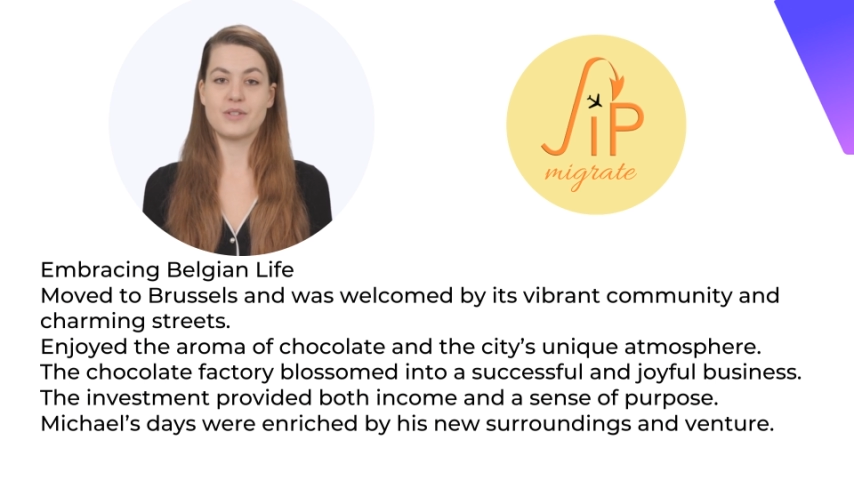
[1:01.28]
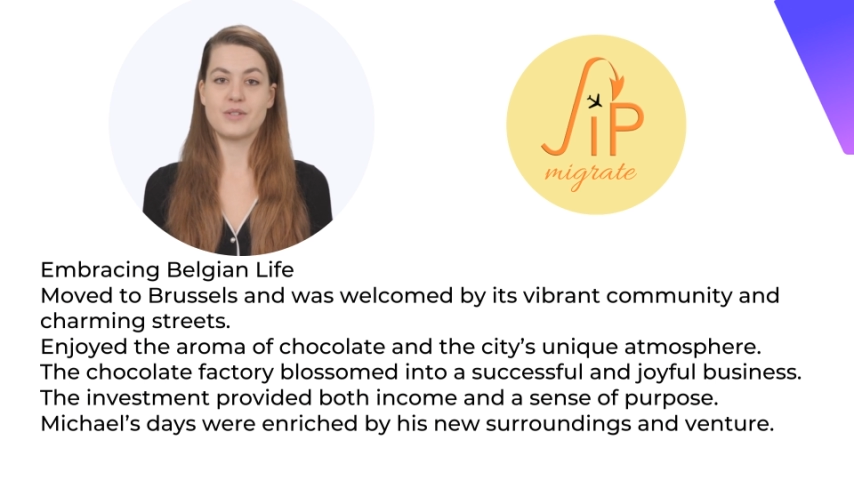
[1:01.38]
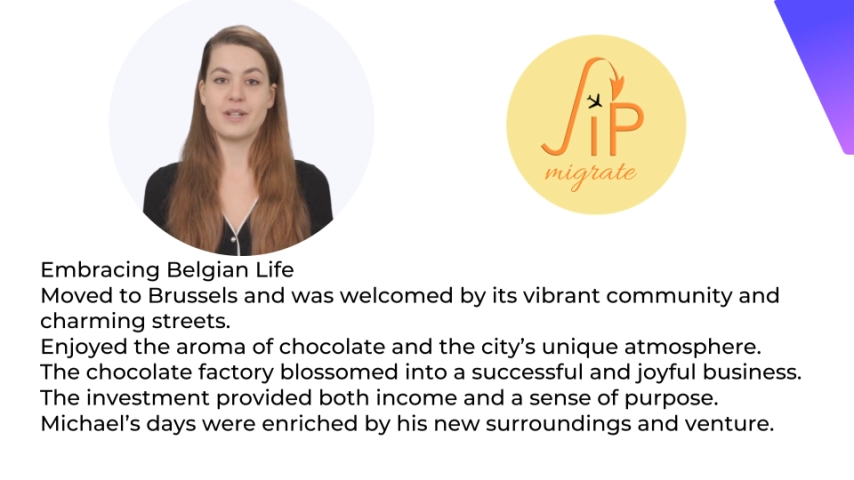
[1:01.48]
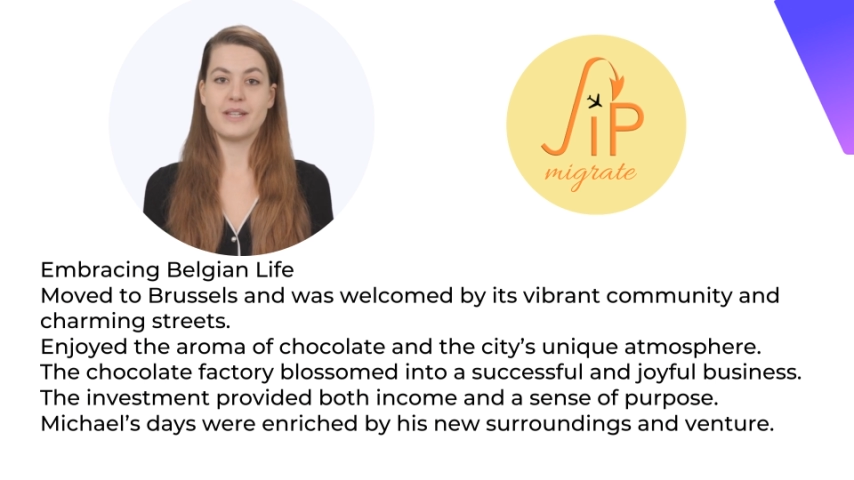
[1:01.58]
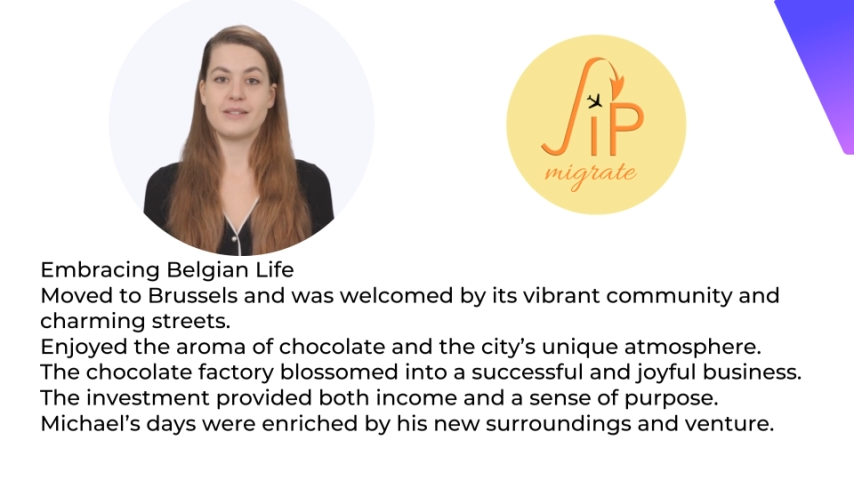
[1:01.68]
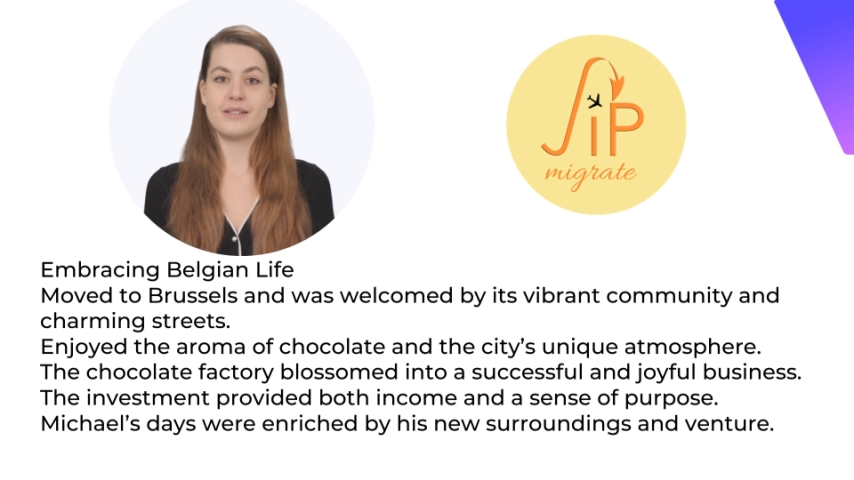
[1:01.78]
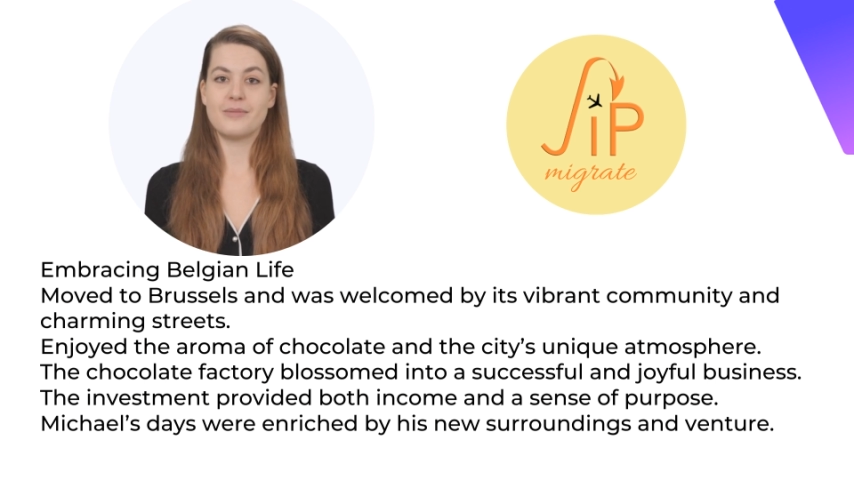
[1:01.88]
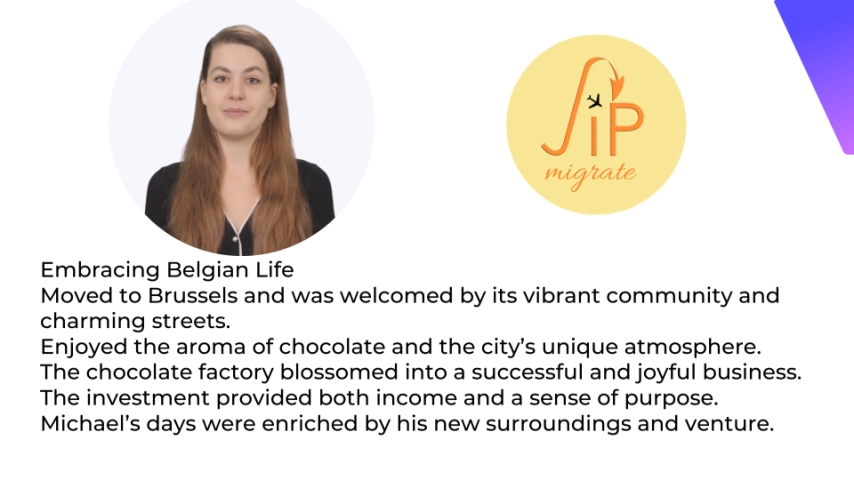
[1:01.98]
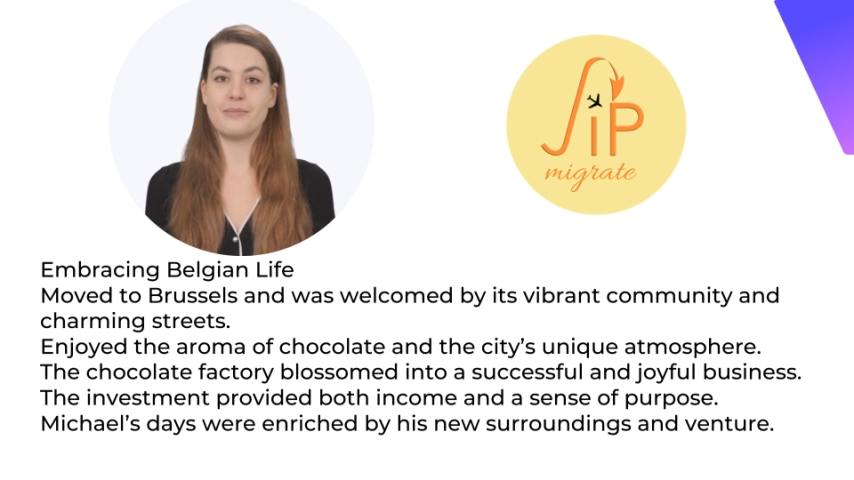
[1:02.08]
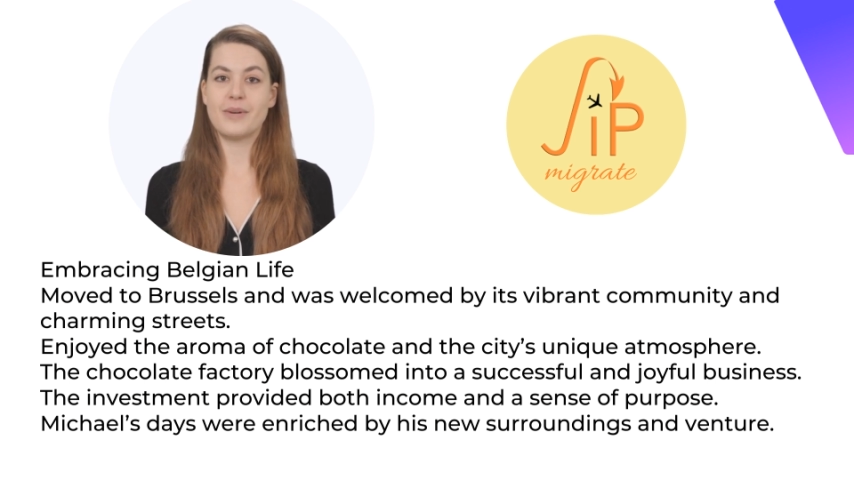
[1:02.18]

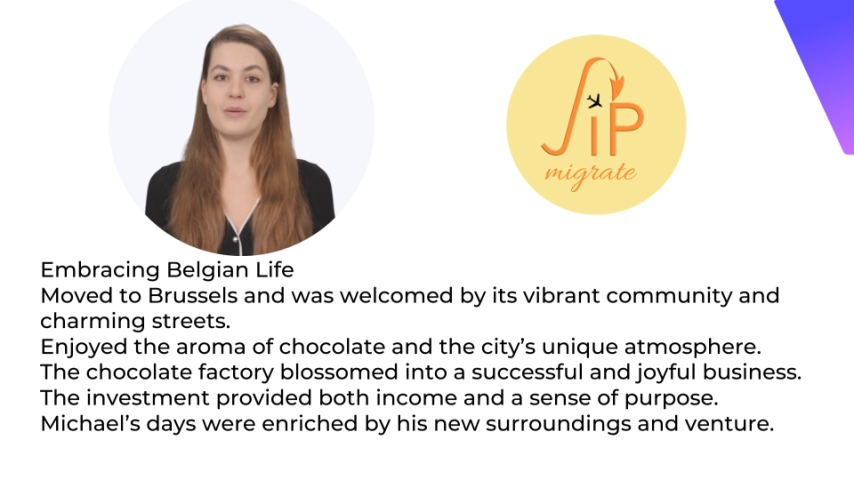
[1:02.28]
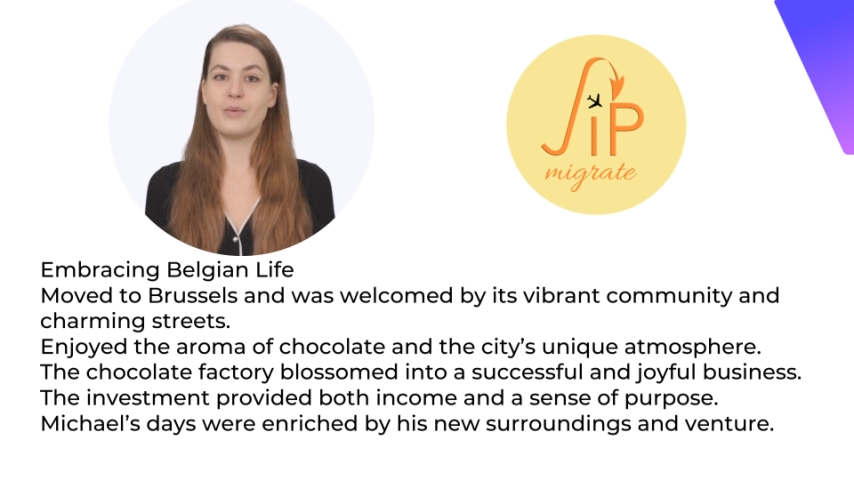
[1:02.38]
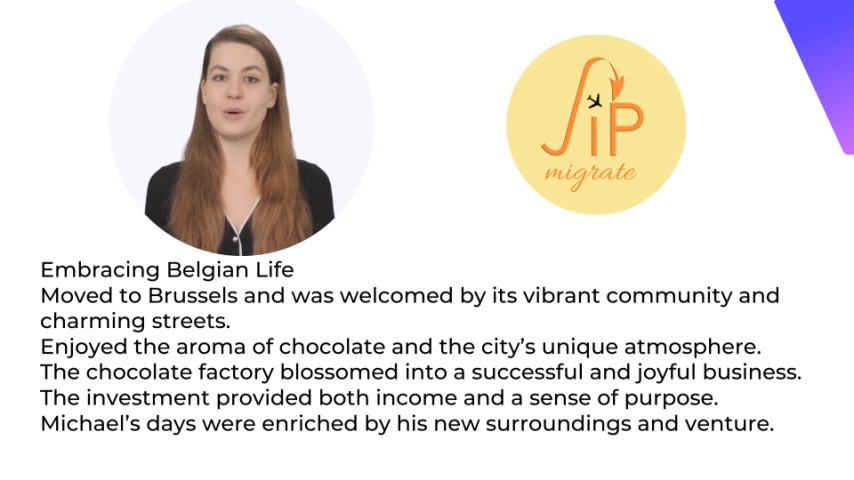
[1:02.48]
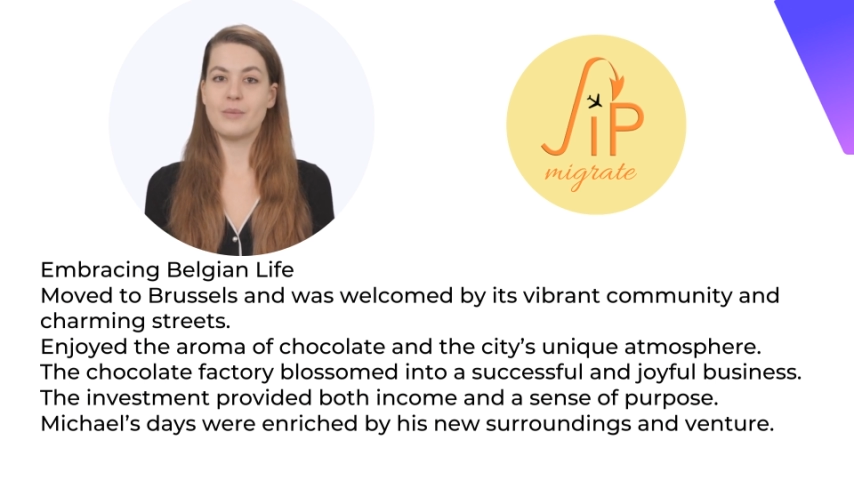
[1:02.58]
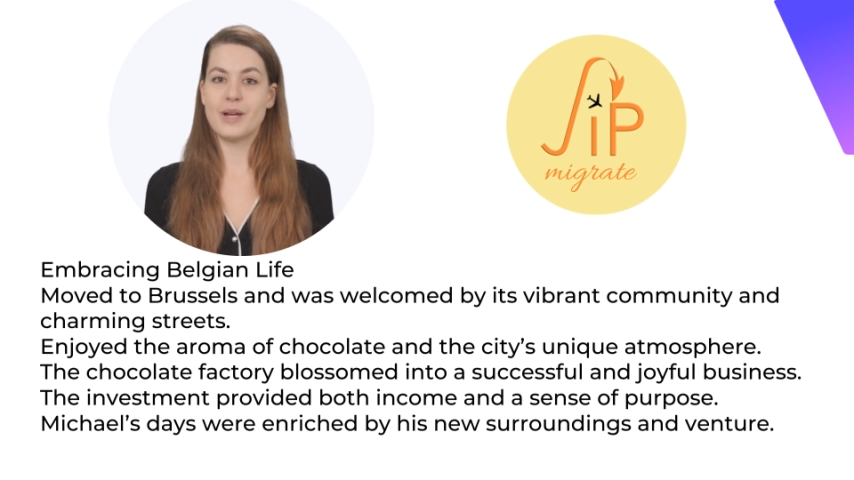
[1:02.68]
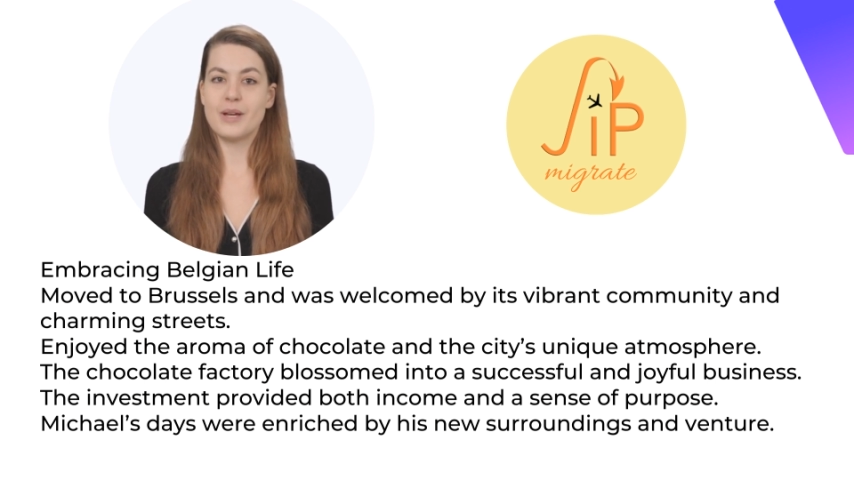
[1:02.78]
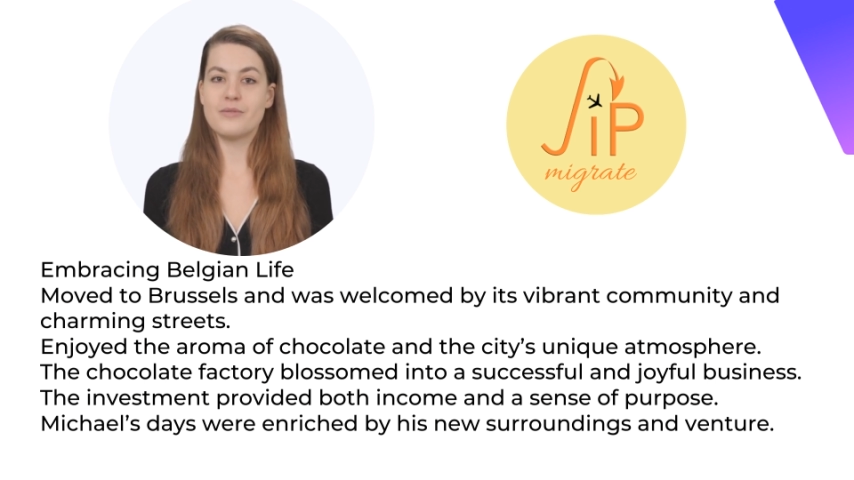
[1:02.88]
streets, the aroma